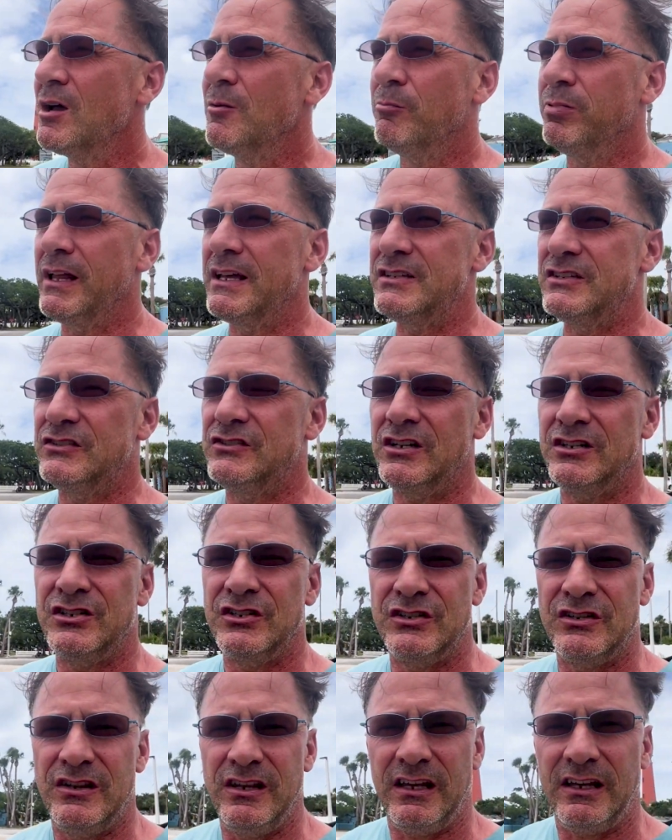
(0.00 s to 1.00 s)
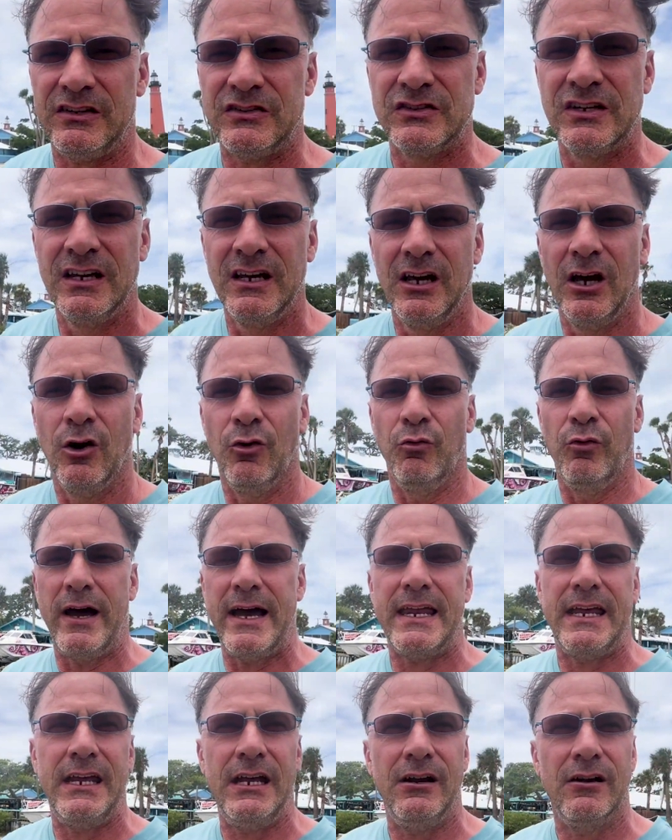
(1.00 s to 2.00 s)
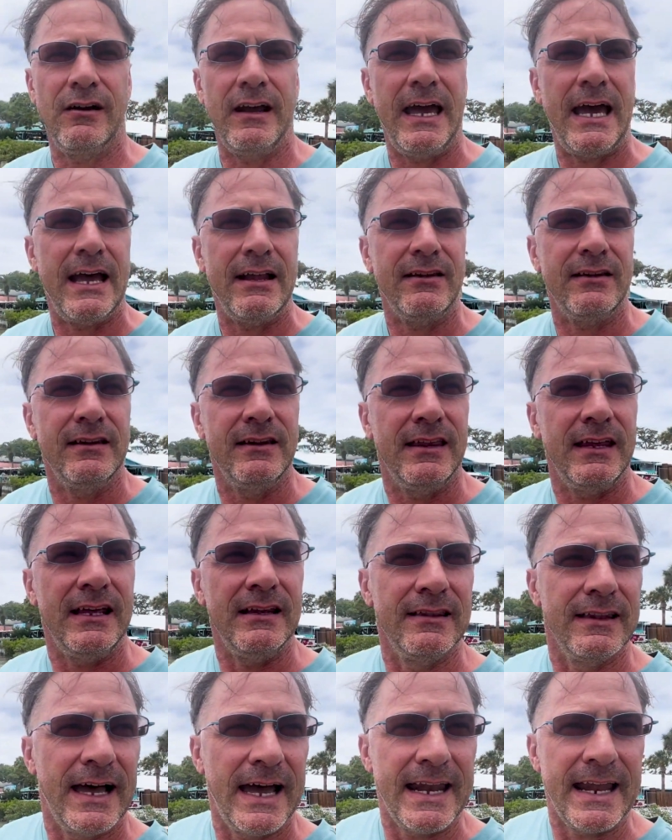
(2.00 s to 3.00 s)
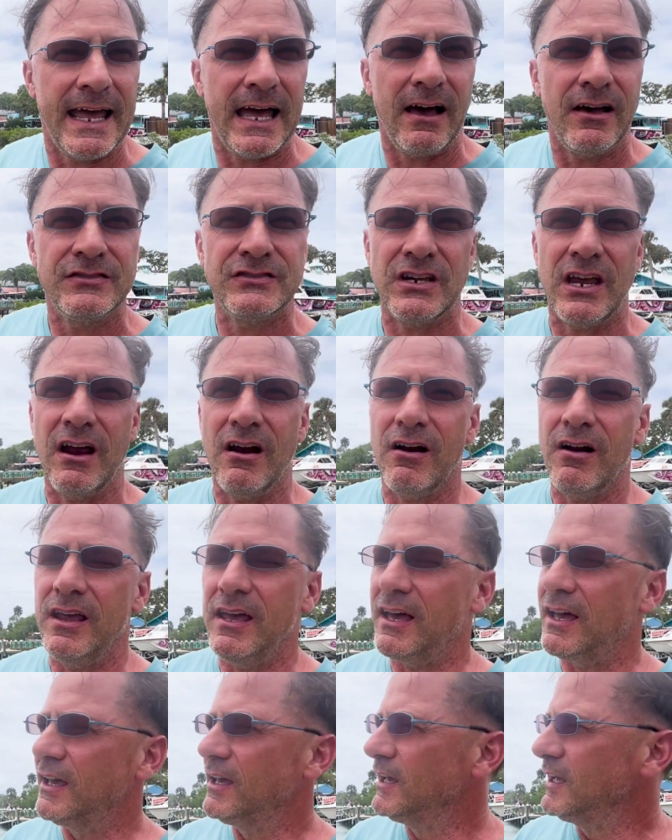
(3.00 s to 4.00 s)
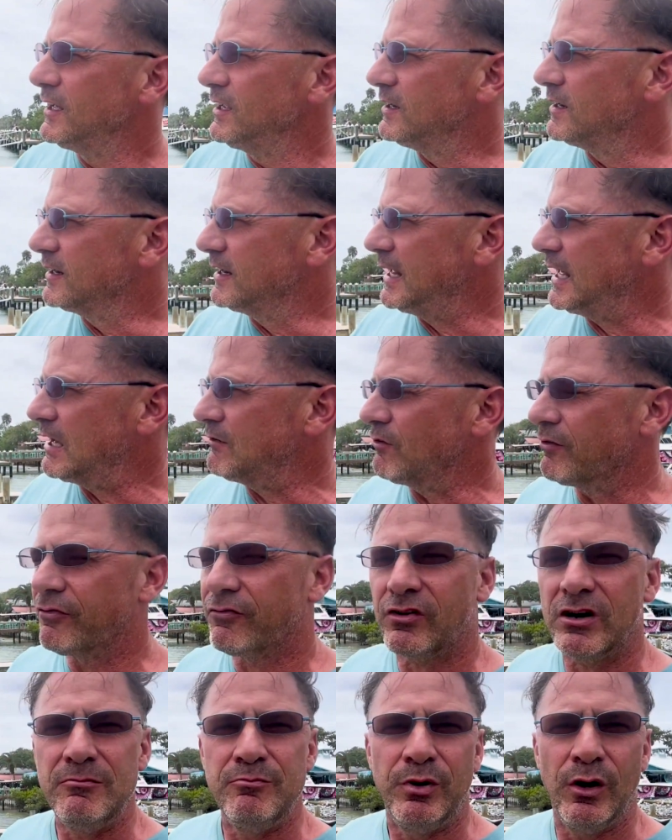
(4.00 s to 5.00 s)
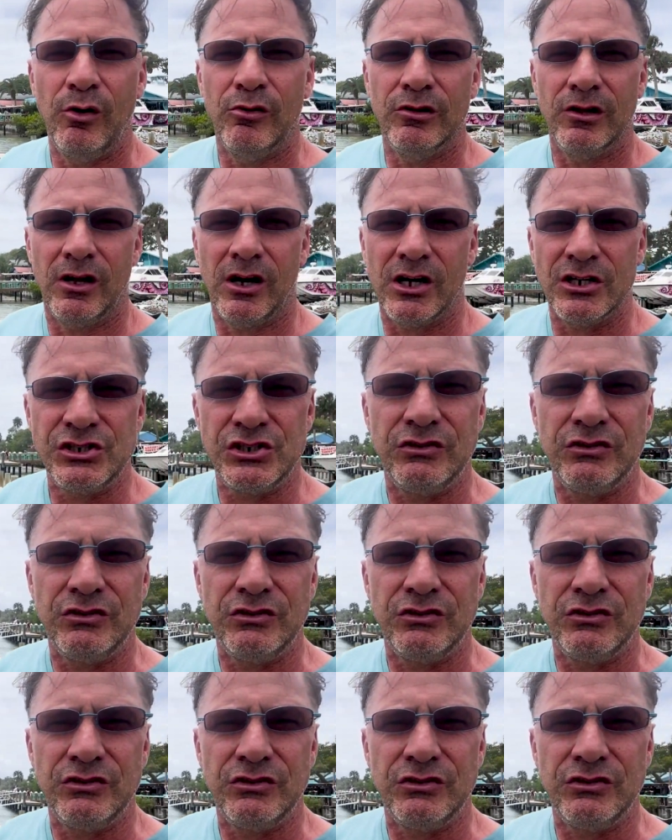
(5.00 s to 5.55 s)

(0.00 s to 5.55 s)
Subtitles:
Places such as this, right here at the lighthouse area, you're gonna have a free boat launch.